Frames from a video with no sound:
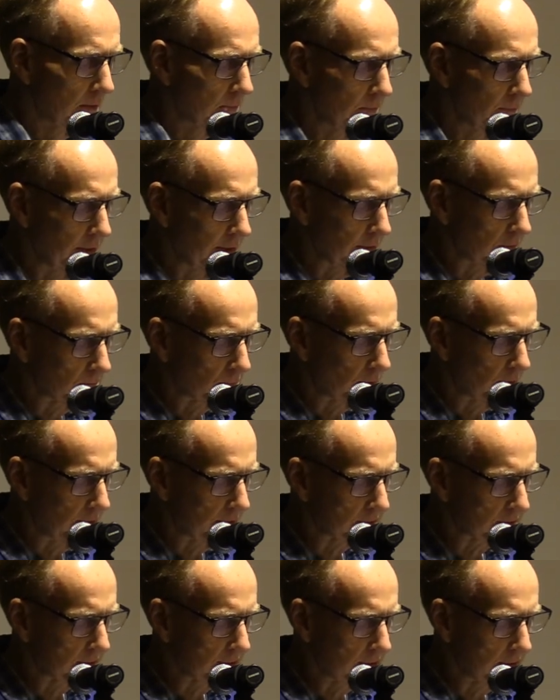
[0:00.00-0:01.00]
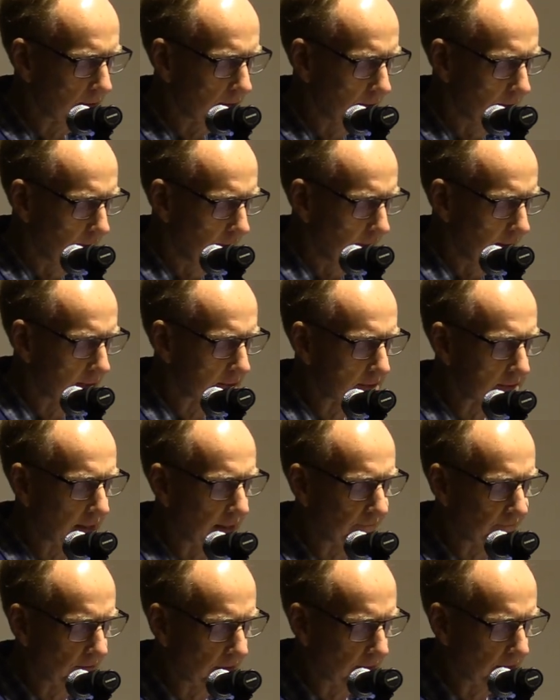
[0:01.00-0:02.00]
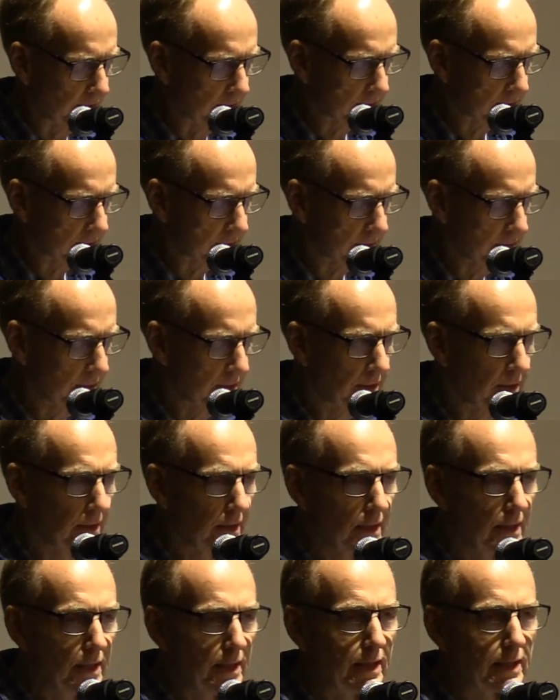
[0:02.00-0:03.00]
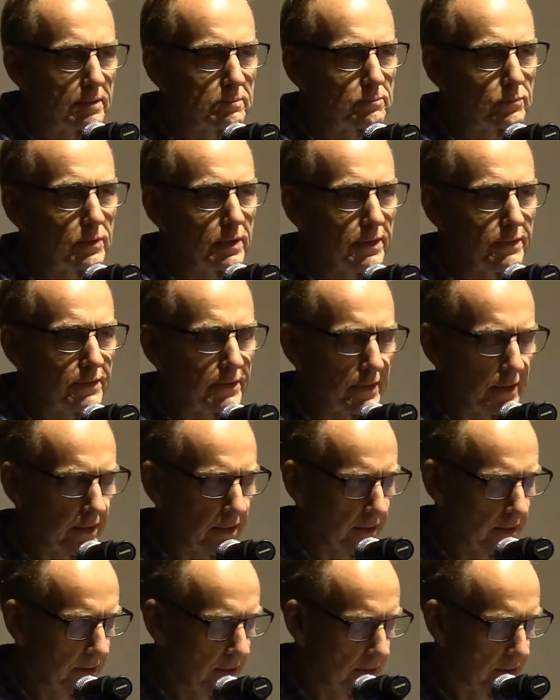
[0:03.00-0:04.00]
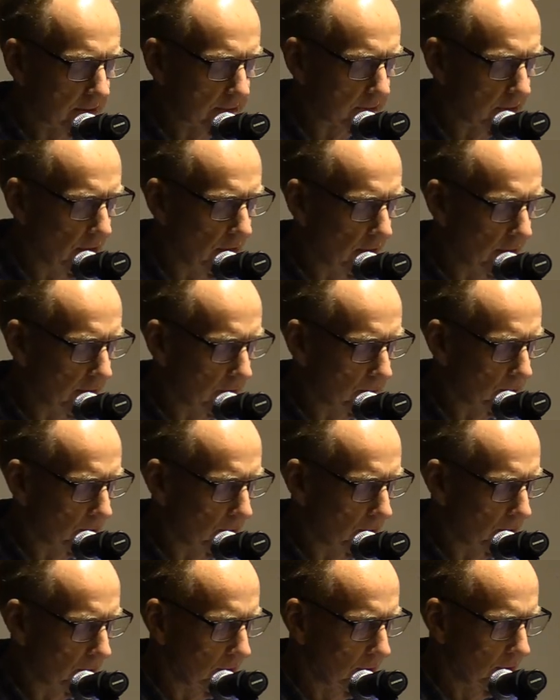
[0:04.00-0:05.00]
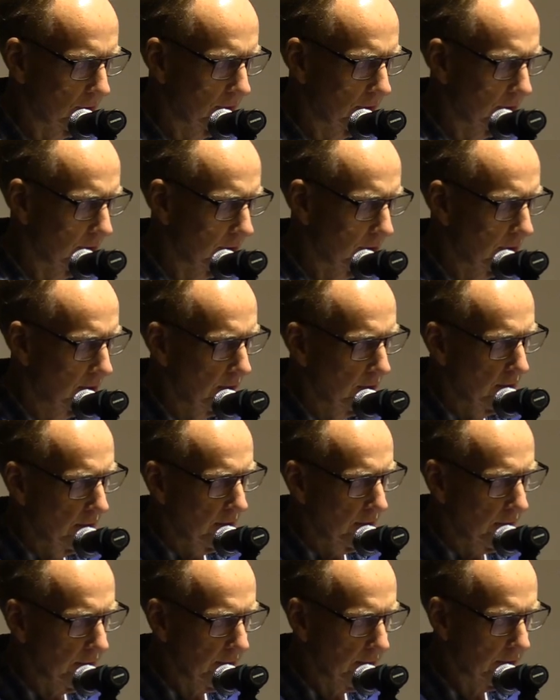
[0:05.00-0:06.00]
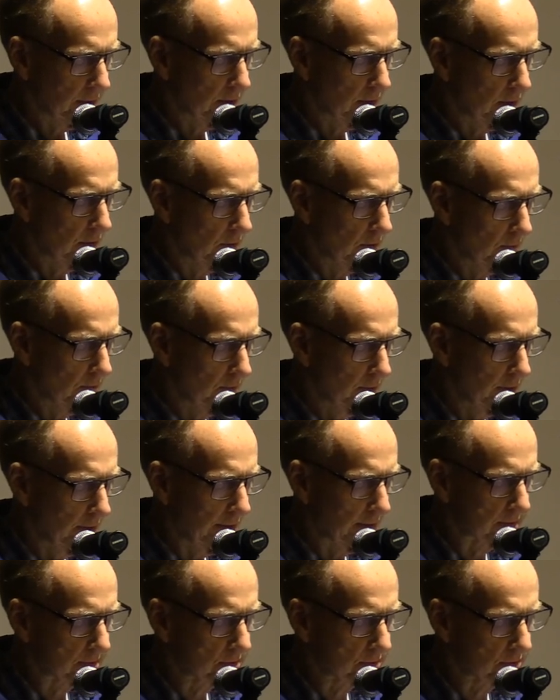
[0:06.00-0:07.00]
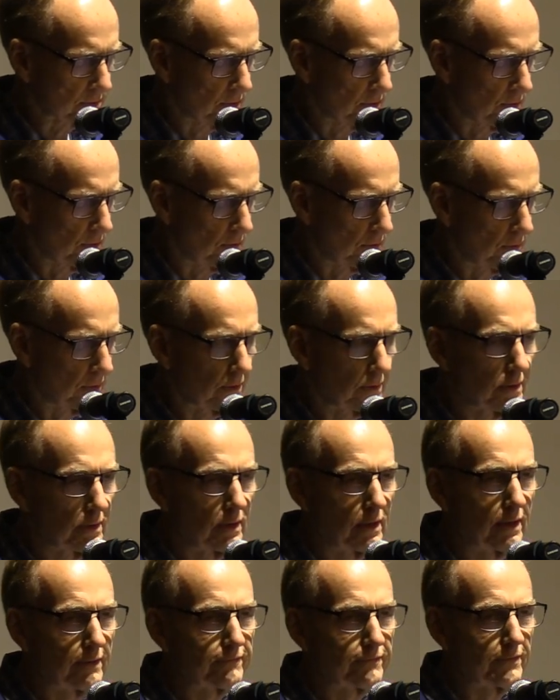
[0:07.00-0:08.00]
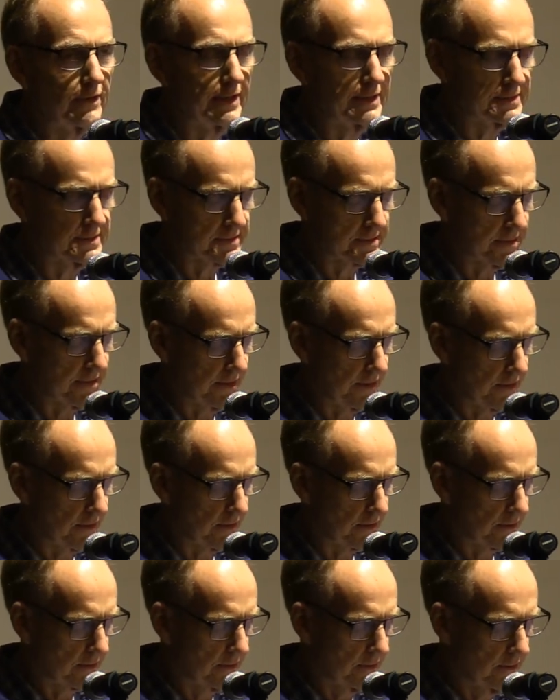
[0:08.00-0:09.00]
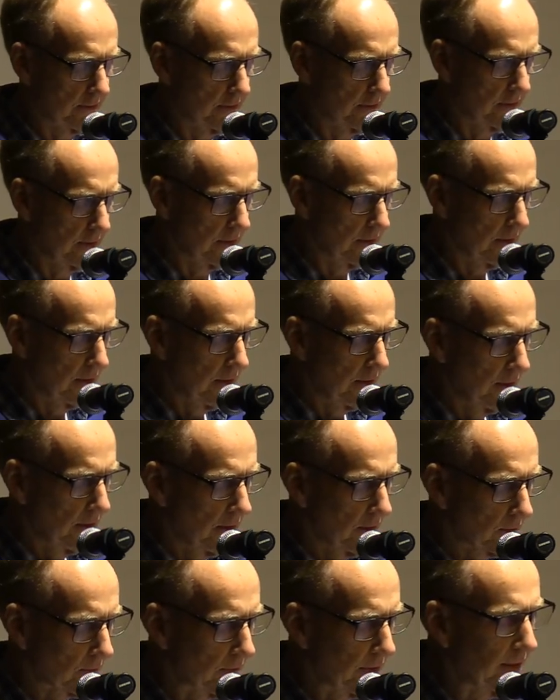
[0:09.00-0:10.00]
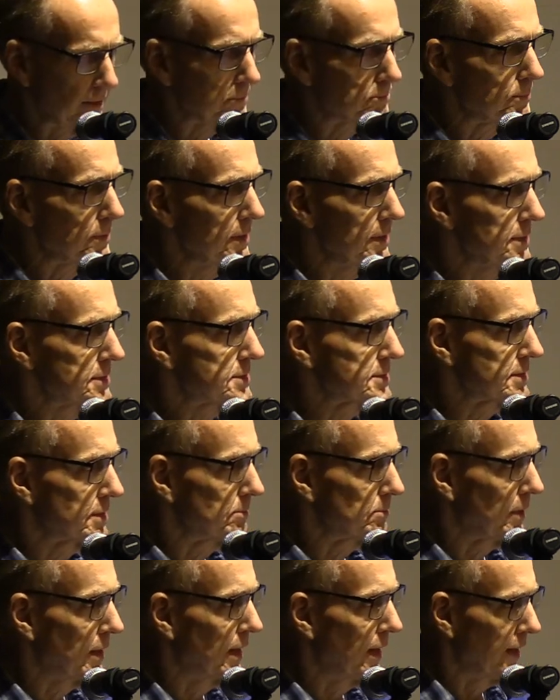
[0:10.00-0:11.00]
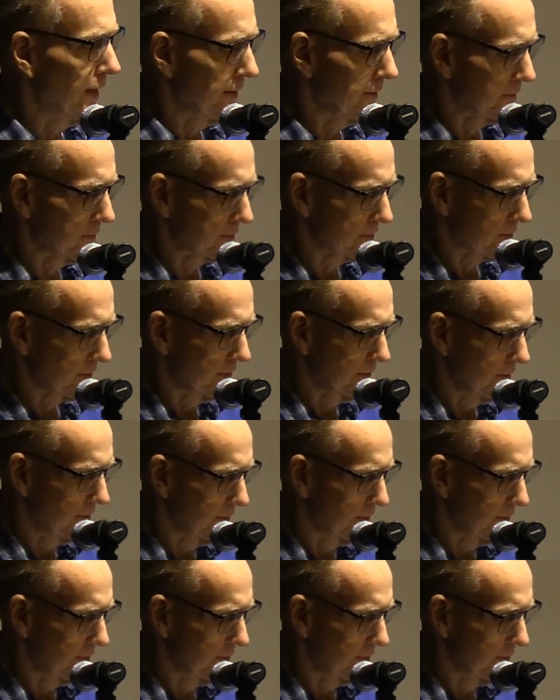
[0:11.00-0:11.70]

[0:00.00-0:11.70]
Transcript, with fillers: Being present is effortless, and breathing is audible. Ego and soul are friends here. Great peace abides.